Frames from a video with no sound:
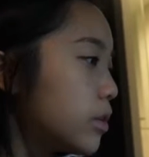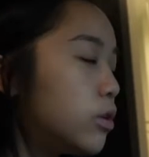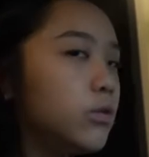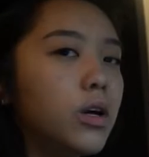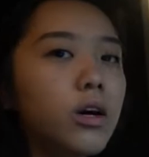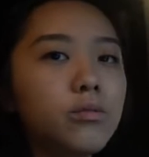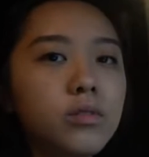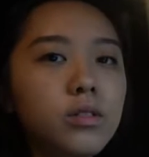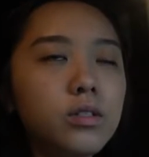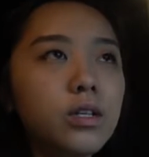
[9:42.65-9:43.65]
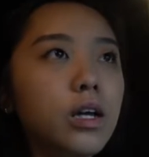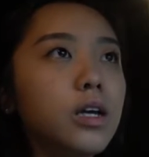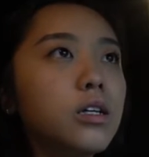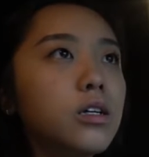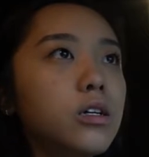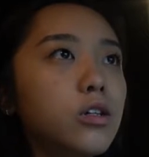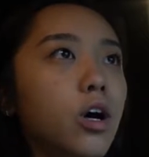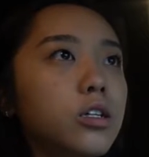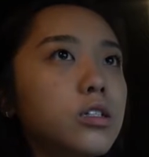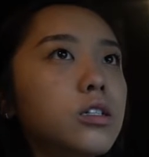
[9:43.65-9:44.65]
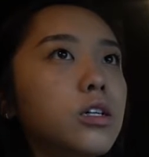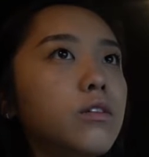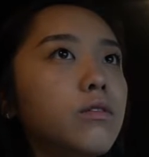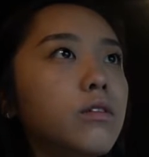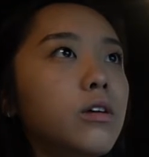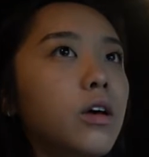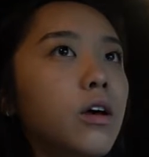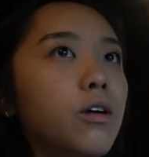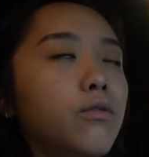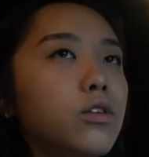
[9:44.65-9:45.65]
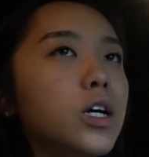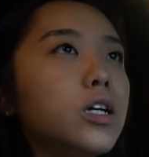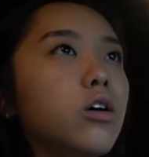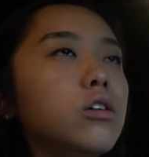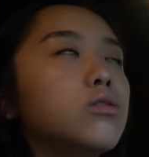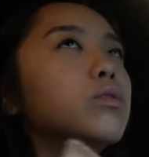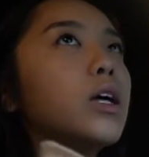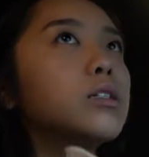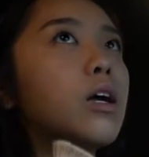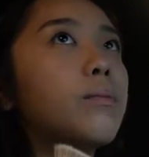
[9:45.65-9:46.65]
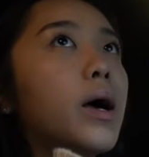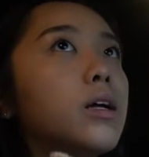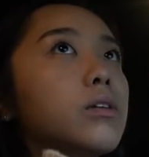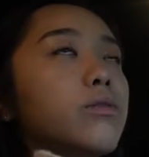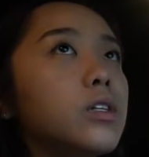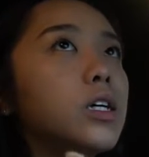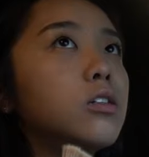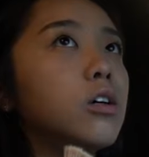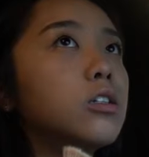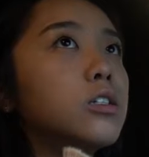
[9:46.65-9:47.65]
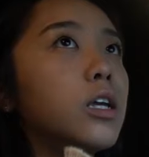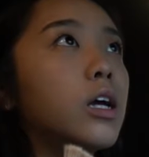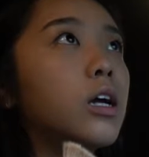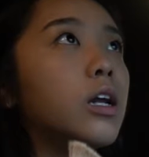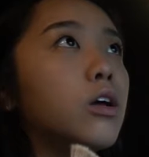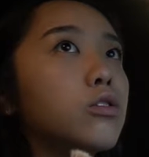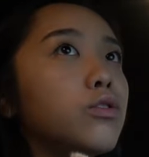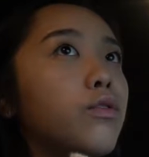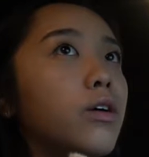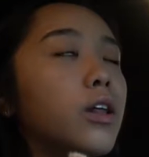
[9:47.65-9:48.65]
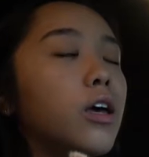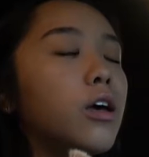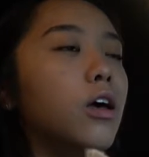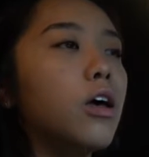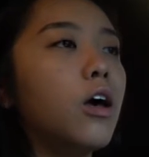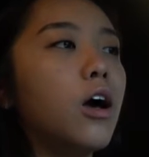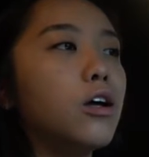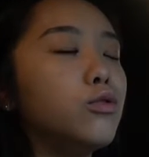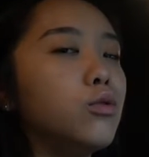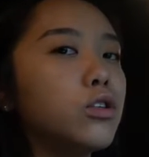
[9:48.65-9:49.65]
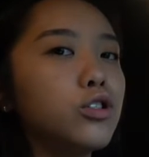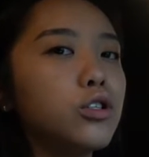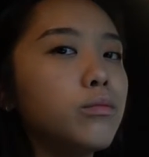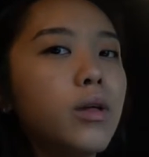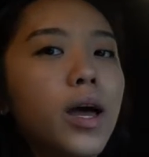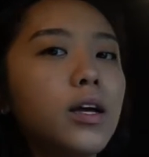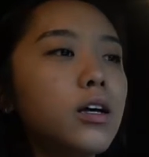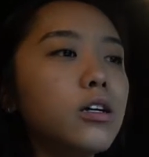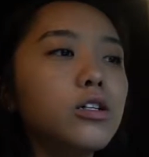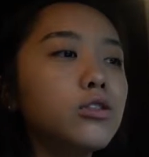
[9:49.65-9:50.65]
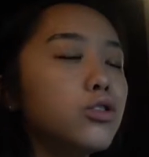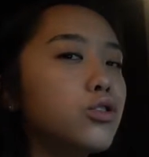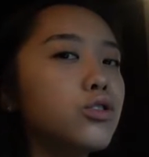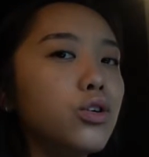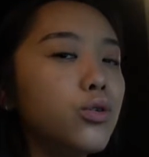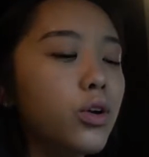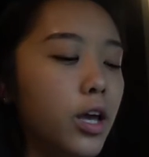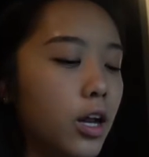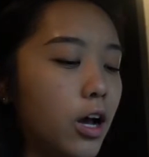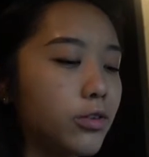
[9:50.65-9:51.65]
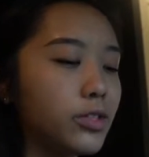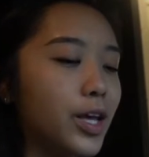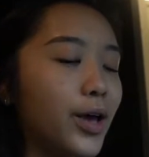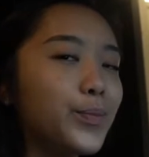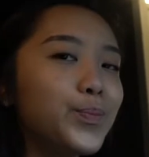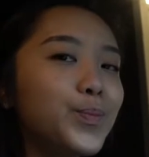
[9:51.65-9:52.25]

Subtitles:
UW's like long sleeve for $10. Well, that's not bad, for $10 there. And I also found like a Nordstrom like suit, and I was like,